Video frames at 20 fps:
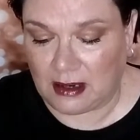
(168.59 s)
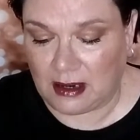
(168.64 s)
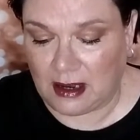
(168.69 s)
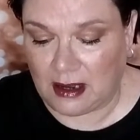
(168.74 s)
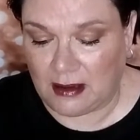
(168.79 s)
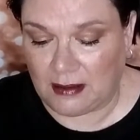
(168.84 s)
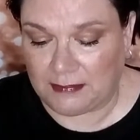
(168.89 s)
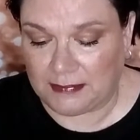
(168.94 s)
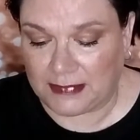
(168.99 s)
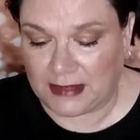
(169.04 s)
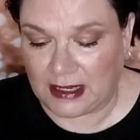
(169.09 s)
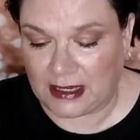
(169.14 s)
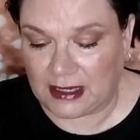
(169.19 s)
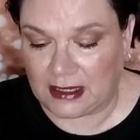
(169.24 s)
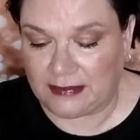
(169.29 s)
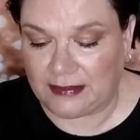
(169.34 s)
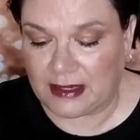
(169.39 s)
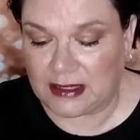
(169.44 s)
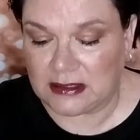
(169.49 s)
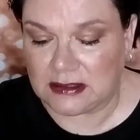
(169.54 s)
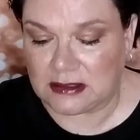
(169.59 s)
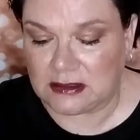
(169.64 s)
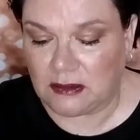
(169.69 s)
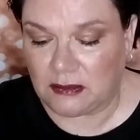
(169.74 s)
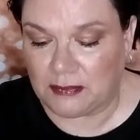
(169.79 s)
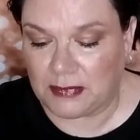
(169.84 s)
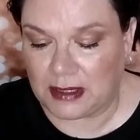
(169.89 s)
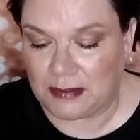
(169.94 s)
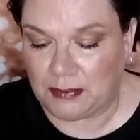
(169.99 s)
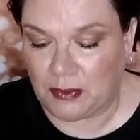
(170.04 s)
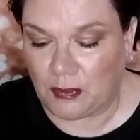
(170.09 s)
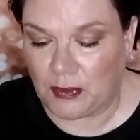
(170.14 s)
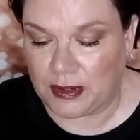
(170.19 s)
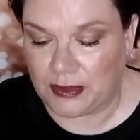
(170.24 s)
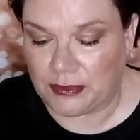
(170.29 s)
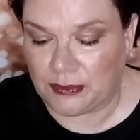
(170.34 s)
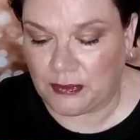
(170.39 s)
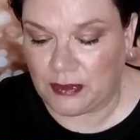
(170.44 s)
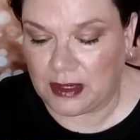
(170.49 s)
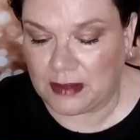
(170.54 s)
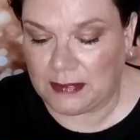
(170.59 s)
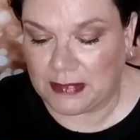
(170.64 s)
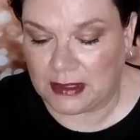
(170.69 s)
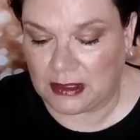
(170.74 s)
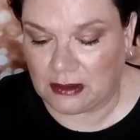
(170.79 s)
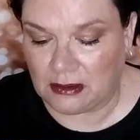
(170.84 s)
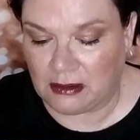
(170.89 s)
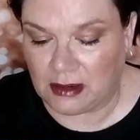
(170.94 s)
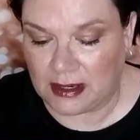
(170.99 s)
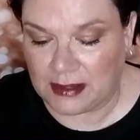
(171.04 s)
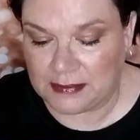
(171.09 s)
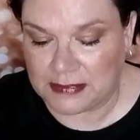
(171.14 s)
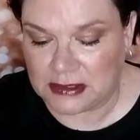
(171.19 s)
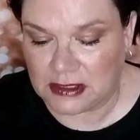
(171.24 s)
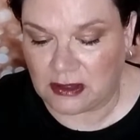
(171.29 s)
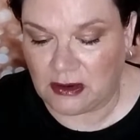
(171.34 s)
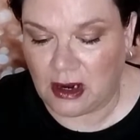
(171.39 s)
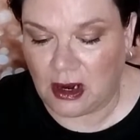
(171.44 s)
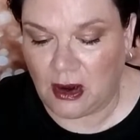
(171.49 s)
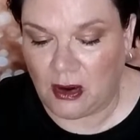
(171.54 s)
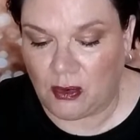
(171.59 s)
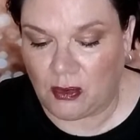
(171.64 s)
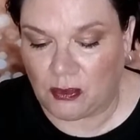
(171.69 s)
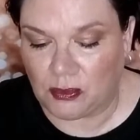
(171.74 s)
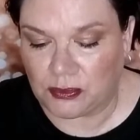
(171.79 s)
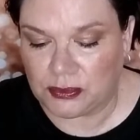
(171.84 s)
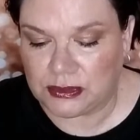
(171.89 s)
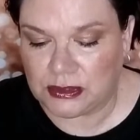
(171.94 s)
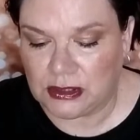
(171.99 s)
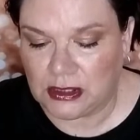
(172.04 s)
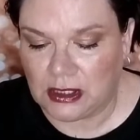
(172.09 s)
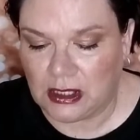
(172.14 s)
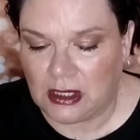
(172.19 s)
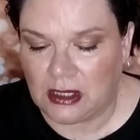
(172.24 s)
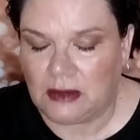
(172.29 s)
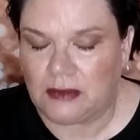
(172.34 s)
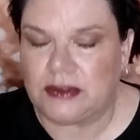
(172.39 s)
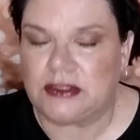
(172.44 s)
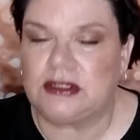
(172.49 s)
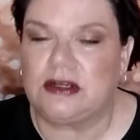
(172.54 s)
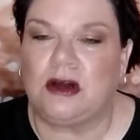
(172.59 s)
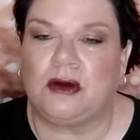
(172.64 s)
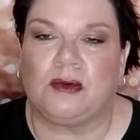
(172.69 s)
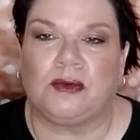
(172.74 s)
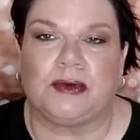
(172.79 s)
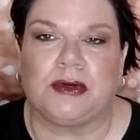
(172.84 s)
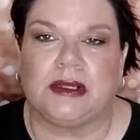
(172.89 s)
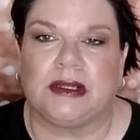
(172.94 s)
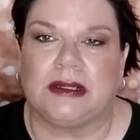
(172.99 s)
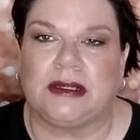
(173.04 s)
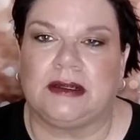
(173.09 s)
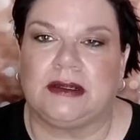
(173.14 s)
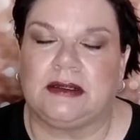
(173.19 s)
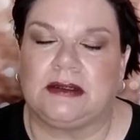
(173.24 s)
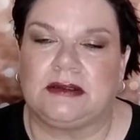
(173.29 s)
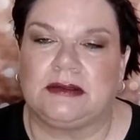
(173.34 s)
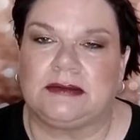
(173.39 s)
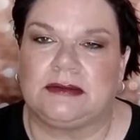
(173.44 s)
I'm thinking that's going to be 0.3 milligrams of gold. Gold really,